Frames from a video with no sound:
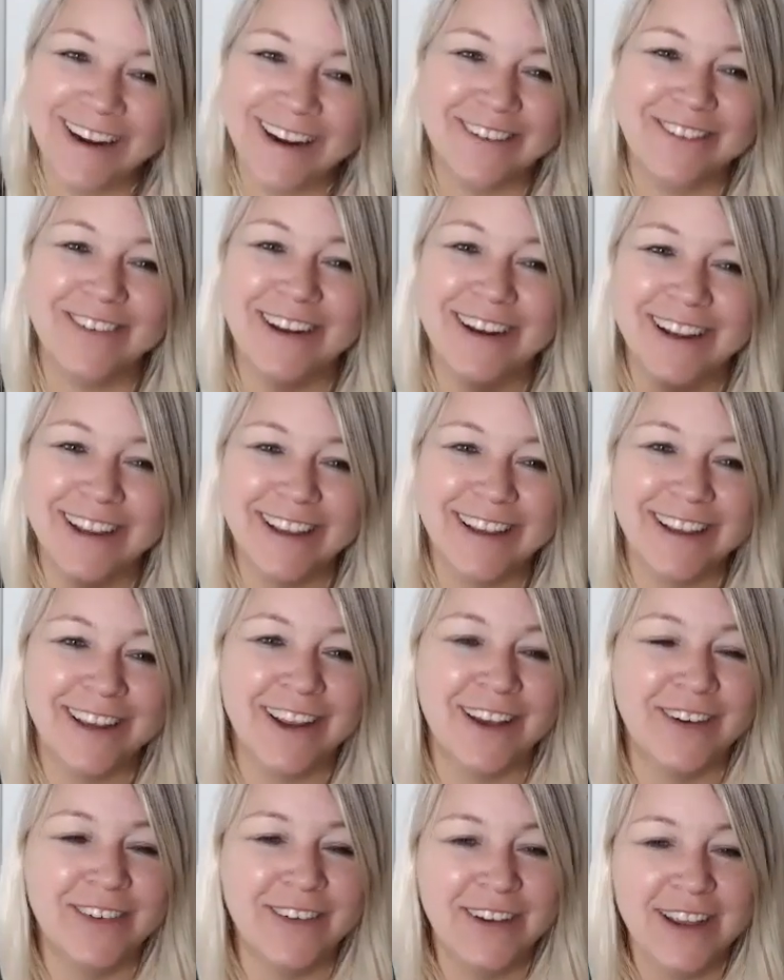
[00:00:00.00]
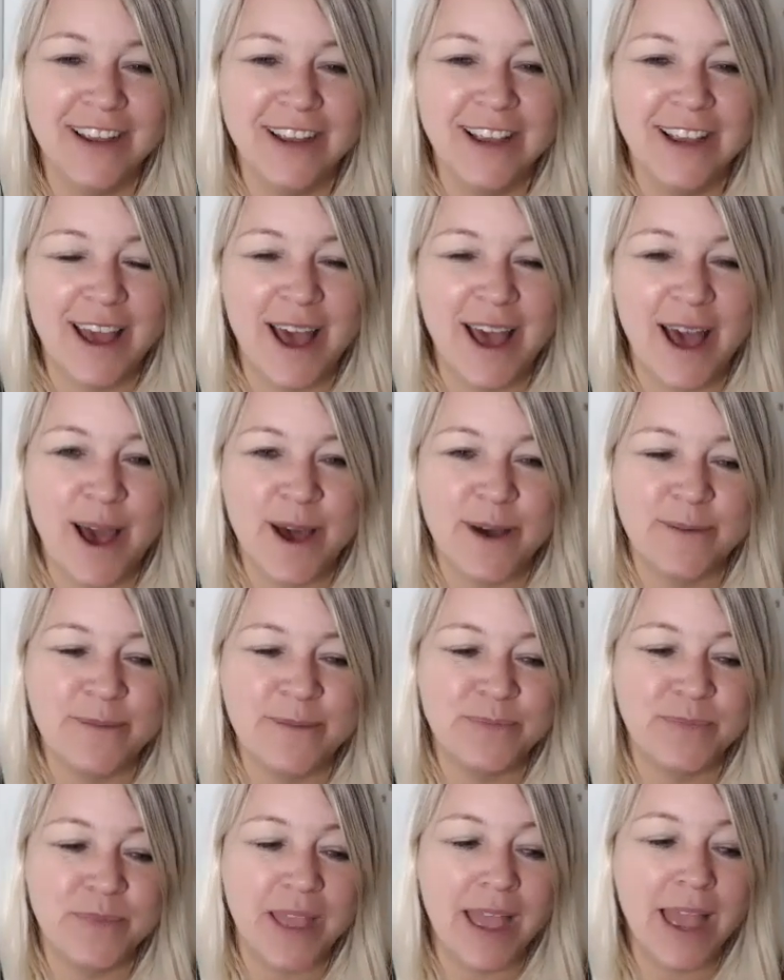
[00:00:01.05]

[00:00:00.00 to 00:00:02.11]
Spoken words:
I don't want to,